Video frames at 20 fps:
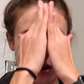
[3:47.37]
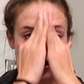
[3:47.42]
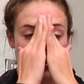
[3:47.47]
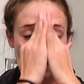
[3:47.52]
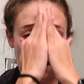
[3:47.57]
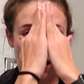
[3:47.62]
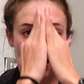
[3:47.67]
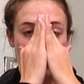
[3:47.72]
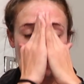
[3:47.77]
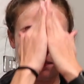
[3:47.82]

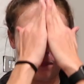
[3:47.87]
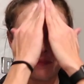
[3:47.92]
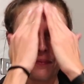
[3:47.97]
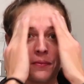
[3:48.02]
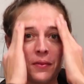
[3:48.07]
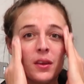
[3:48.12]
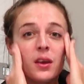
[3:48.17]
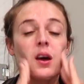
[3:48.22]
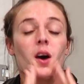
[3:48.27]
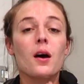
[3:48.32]
All
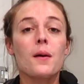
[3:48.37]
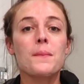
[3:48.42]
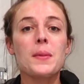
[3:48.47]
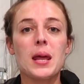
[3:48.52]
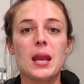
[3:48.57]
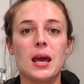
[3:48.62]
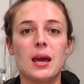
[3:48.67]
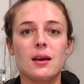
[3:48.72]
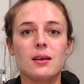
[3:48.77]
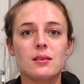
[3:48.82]
right, a
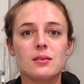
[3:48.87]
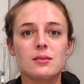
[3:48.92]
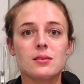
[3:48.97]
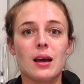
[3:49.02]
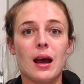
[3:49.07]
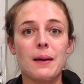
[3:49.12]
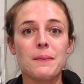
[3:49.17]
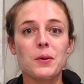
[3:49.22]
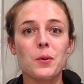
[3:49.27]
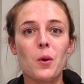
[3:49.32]
minute,
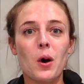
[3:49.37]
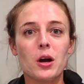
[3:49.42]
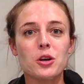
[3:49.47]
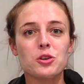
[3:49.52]
time to